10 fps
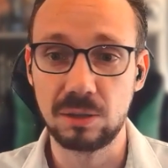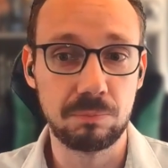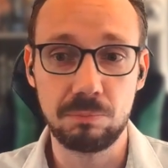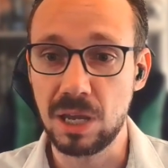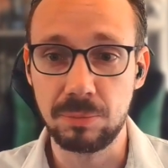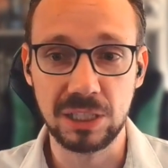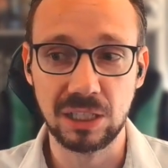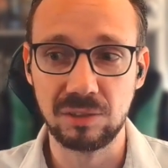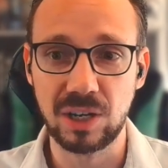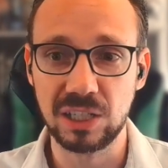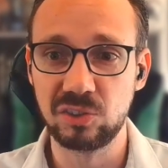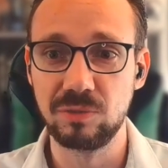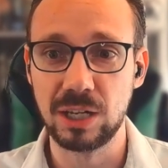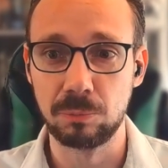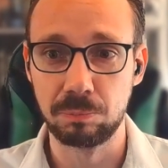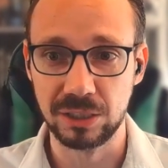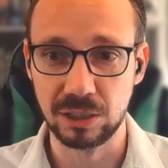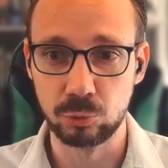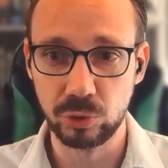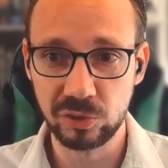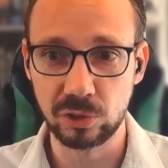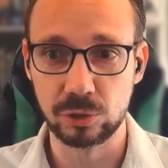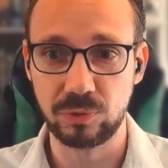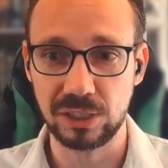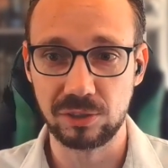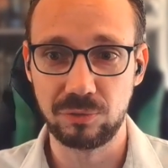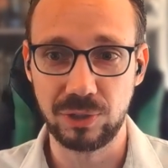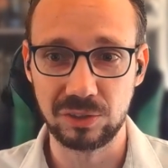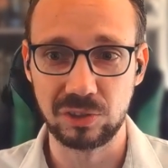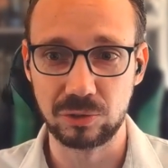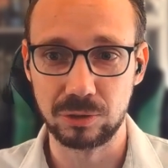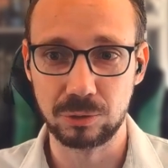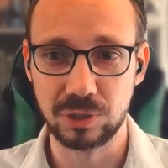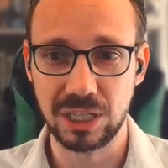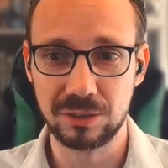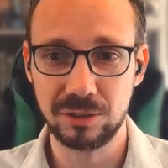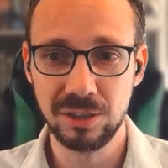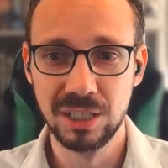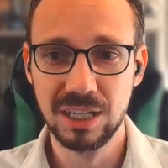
maybe the device development and research phases altogether.